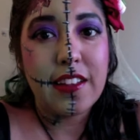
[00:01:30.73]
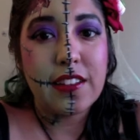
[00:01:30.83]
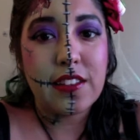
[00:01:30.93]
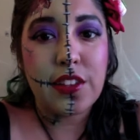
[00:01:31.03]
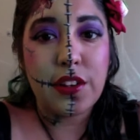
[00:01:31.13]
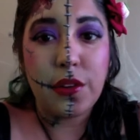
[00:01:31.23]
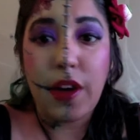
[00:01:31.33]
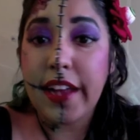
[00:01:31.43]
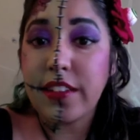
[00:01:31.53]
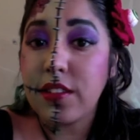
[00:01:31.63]
So
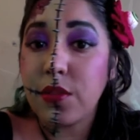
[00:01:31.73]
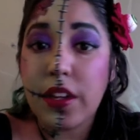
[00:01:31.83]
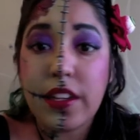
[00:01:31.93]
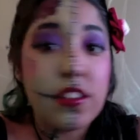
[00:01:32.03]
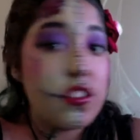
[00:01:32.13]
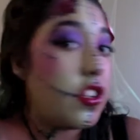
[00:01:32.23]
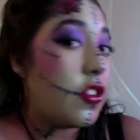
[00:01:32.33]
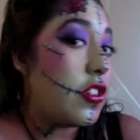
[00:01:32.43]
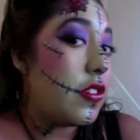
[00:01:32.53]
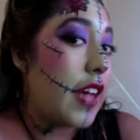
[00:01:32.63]
I just wanted to show
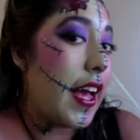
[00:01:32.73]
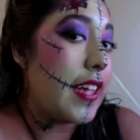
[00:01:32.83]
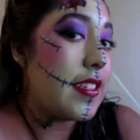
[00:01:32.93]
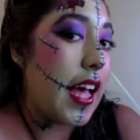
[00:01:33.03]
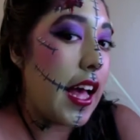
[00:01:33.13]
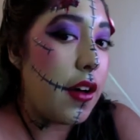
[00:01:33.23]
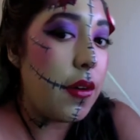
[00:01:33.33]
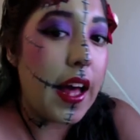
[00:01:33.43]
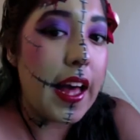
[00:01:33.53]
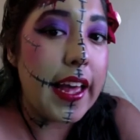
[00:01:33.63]
you guys how
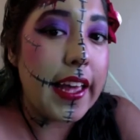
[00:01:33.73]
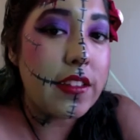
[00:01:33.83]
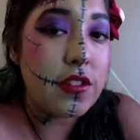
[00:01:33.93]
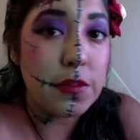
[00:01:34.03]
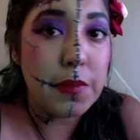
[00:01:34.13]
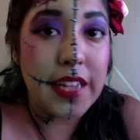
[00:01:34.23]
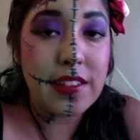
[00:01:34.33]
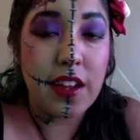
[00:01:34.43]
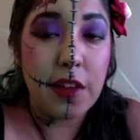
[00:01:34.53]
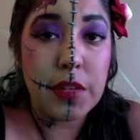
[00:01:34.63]
I do my
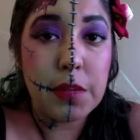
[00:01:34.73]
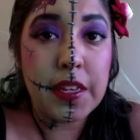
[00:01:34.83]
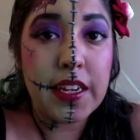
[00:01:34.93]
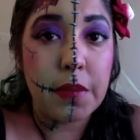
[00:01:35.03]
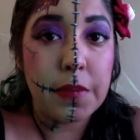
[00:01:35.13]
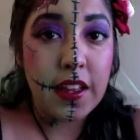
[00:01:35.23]
zombie pinup.